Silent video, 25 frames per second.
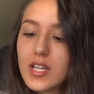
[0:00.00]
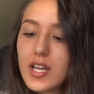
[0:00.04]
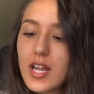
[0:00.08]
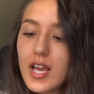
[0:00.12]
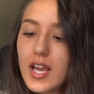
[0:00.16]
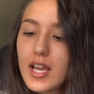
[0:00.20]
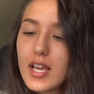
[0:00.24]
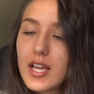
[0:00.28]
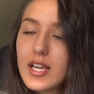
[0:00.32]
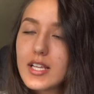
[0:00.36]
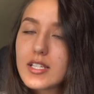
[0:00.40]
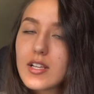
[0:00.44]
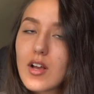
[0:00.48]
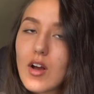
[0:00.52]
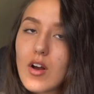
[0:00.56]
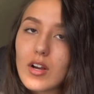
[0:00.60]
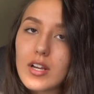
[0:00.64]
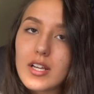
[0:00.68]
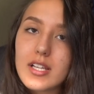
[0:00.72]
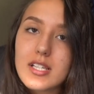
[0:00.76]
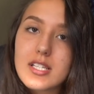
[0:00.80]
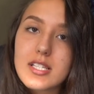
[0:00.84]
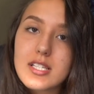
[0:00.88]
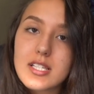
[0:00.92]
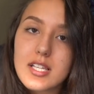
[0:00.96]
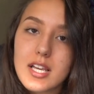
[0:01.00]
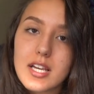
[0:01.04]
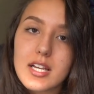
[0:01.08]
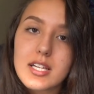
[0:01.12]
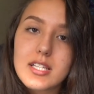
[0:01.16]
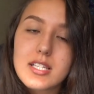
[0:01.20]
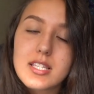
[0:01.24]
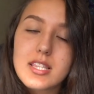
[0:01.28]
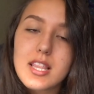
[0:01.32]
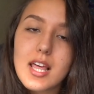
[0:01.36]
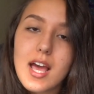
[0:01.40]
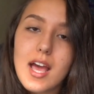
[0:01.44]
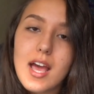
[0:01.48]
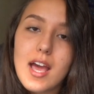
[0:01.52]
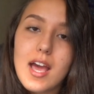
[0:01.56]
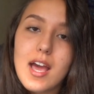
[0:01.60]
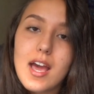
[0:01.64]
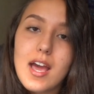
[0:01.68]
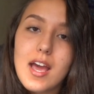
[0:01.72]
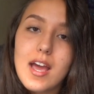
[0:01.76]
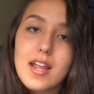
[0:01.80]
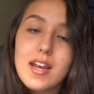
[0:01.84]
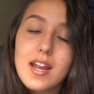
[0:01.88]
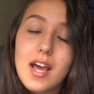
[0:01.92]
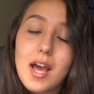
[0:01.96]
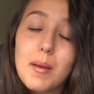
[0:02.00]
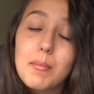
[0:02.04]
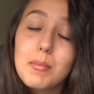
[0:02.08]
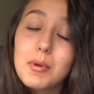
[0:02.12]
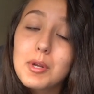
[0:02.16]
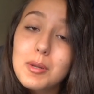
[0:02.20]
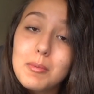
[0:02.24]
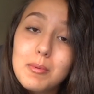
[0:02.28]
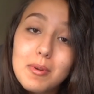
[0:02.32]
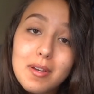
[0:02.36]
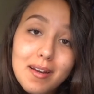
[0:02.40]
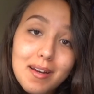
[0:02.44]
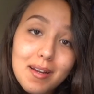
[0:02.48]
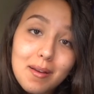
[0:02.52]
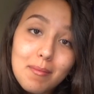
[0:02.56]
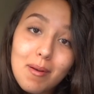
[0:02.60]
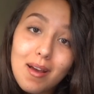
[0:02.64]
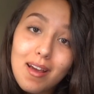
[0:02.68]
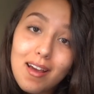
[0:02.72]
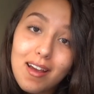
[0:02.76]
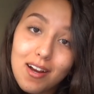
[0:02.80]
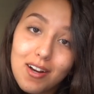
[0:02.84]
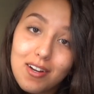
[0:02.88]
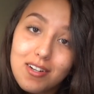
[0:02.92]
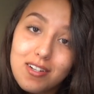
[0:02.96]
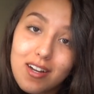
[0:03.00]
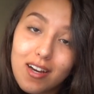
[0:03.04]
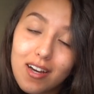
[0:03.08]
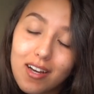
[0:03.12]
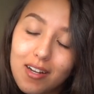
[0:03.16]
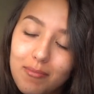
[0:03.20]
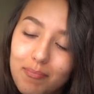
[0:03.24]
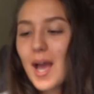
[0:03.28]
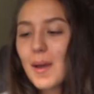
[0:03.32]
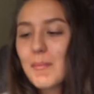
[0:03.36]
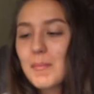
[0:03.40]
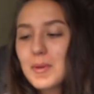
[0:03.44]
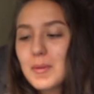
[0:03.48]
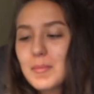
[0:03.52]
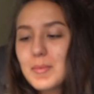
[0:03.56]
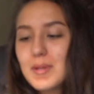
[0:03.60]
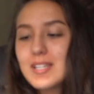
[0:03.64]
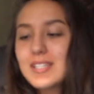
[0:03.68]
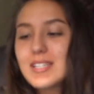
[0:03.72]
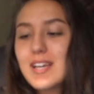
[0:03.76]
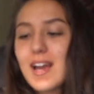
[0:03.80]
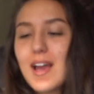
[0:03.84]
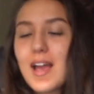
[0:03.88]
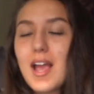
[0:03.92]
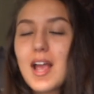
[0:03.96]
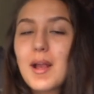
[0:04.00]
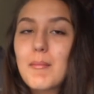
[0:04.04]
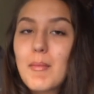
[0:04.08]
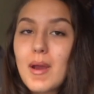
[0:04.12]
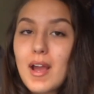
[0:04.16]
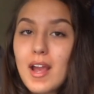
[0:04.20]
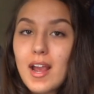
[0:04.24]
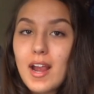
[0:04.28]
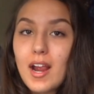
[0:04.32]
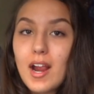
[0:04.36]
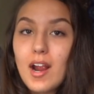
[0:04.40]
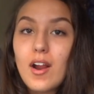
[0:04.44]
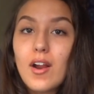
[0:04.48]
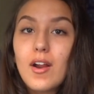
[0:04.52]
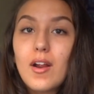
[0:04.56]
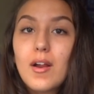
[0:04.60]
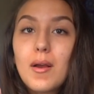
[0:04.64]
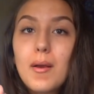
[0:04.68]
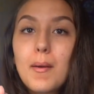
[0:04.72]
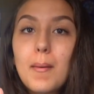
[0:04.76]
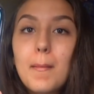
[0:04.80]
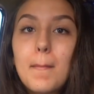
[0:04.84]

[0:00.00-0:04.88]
Today is August 6th and I'm gonna be getting my hair done. I'm gonna be dyeing my hair